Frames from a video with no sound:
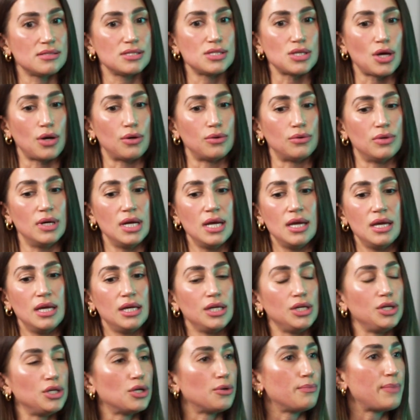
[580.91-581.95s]
So,
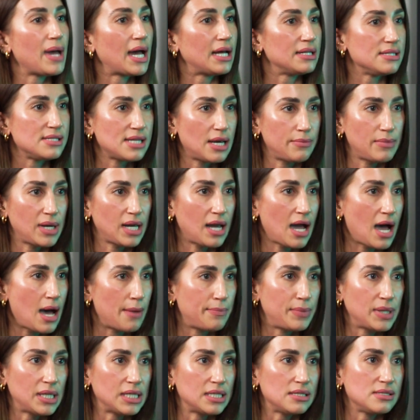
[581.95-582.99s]
pandemic
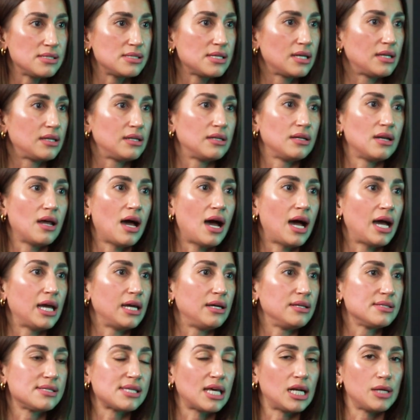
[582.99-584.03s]
happened, and
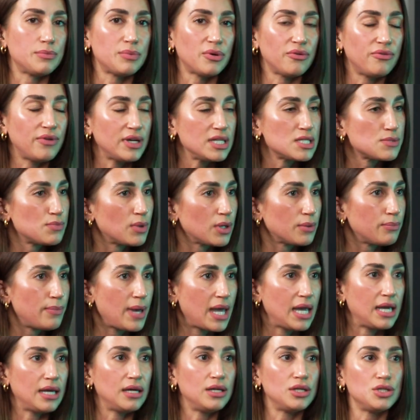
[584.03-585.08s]
I set up a Facebook
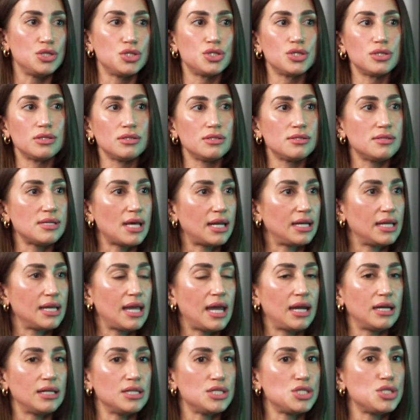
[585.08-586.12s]
page
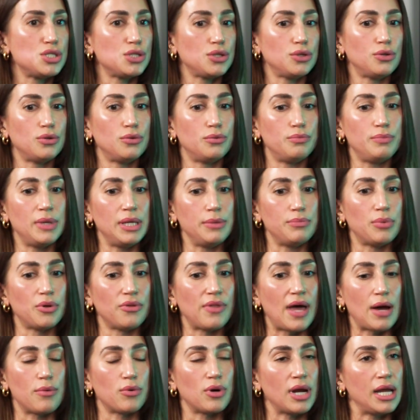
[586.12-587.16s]
dedicated to people
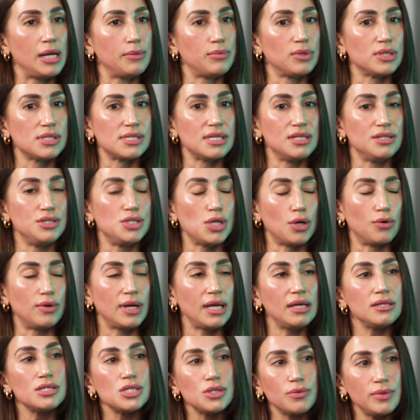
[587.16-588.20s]
that were able to
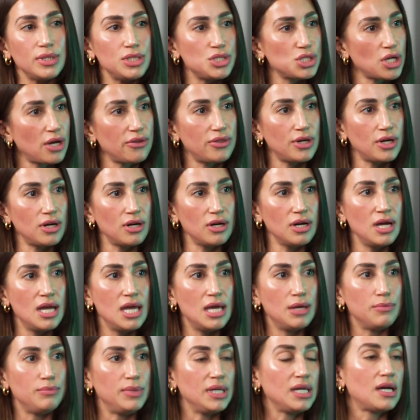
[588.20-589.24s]
donate to each other
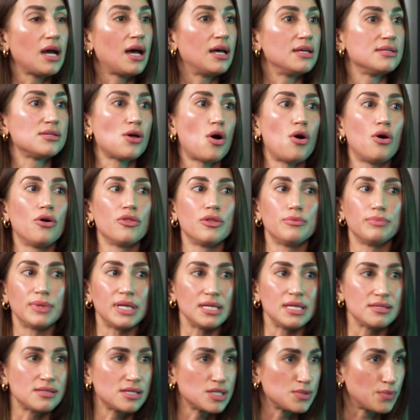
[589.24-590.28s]
because all the
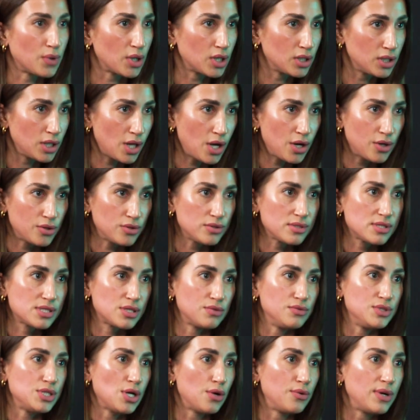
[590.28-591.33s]
places were closed. So
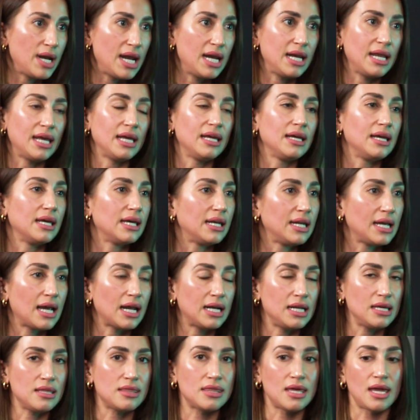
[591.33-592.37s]
donating, getting
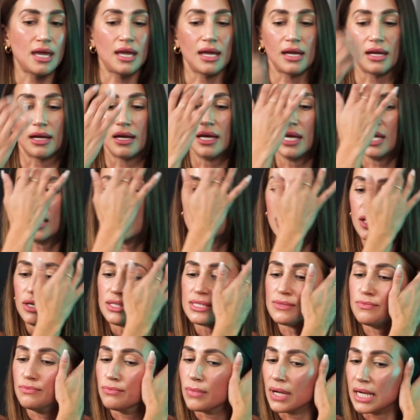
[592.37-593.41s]
anything,
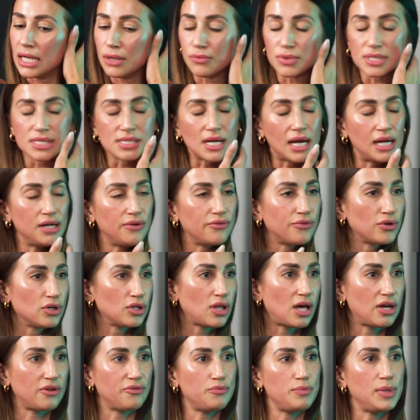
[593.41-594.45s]
money was tight for a
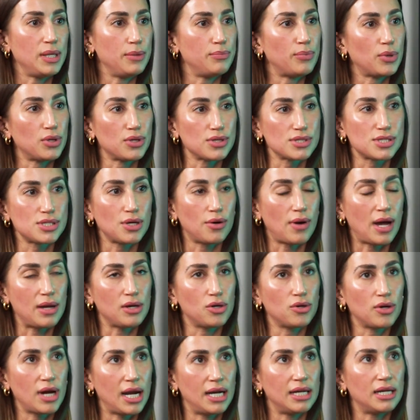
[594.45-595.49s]
lot of people. So I
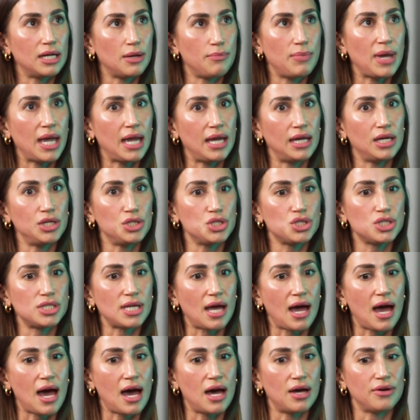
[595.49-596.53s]
created a page to
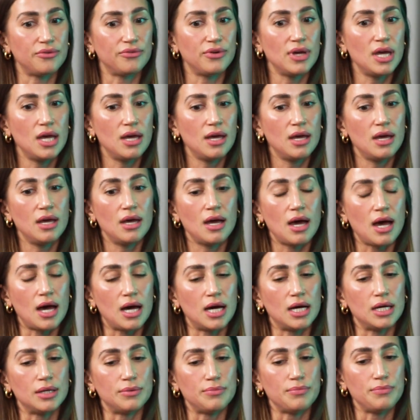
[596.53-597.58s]
have
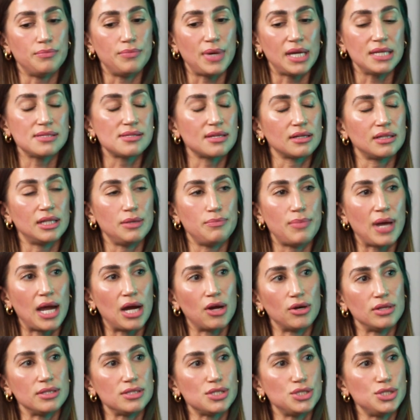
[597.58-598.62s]
basically
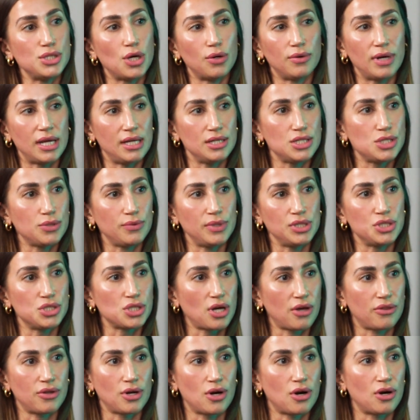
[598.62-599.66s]
parents donate to each
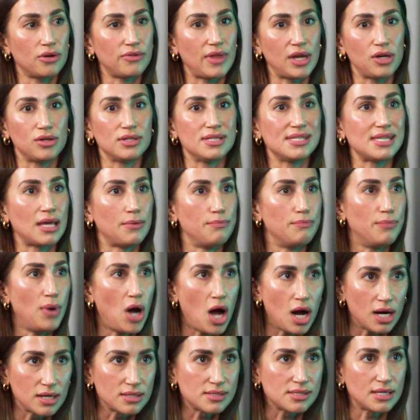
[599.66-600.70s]
other. They could send
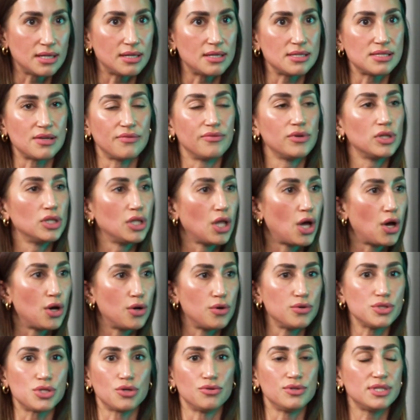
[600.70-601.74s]
boxes of
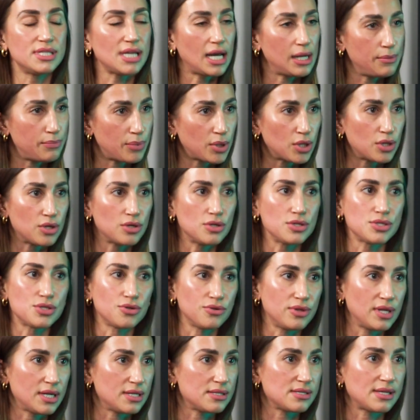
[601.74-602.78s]
clothes or diapers or
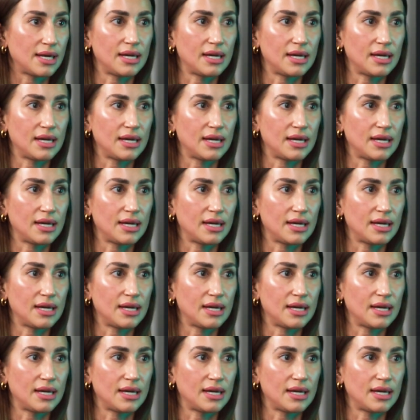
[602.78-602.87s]
this.